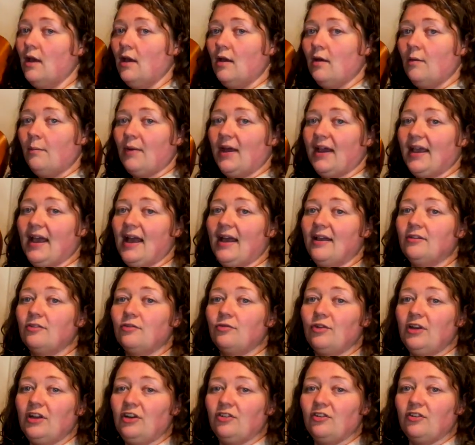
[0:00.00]
my hands
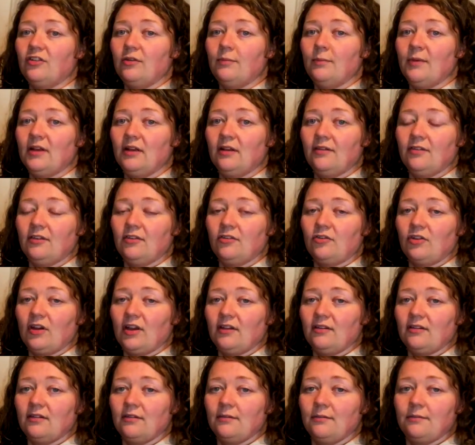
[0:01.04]
reach to the middle of the
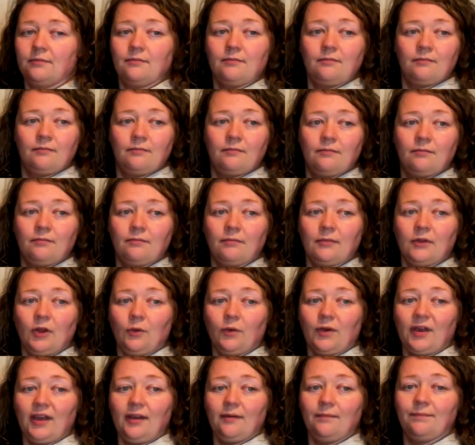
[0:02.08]
strings.
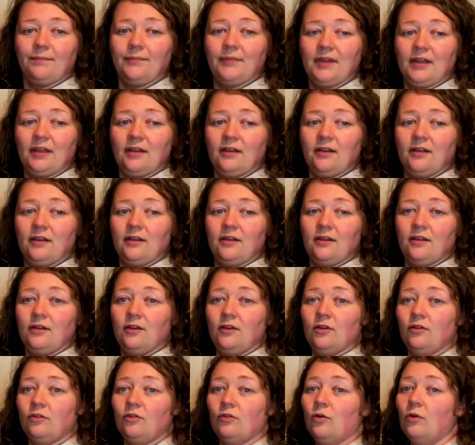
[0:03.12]
Okay,
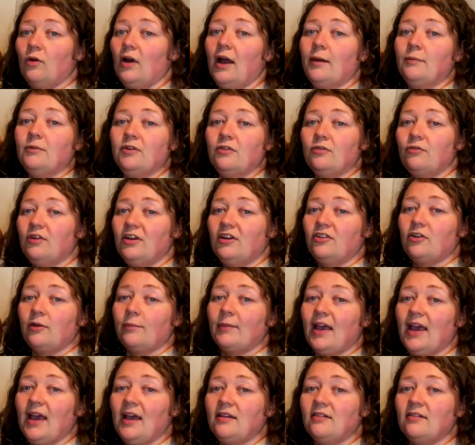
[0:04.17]
so I'm just reaching my
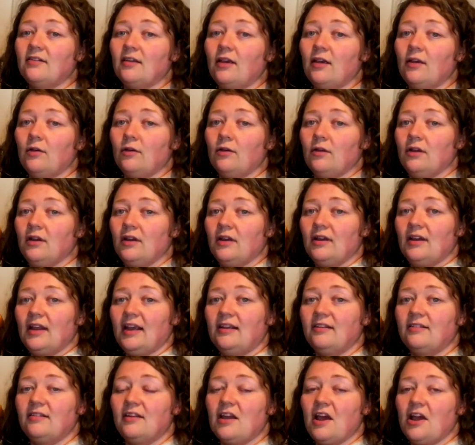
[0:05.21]
hands out,
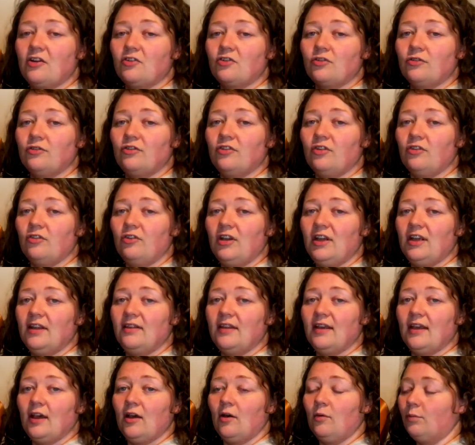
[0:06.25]
nice natural degree in
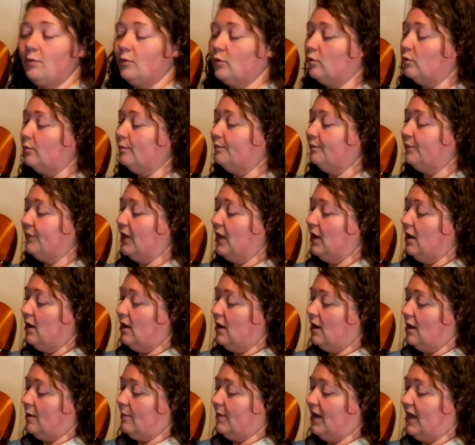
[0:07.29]
the elbow,
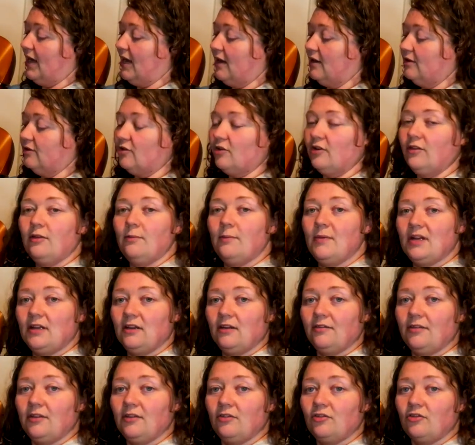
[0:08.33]
and my hands are in the middle
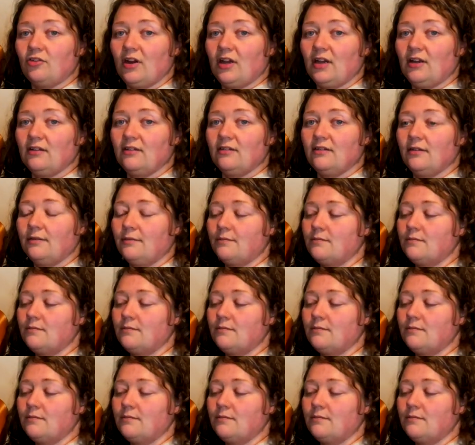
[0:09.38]
of the strings.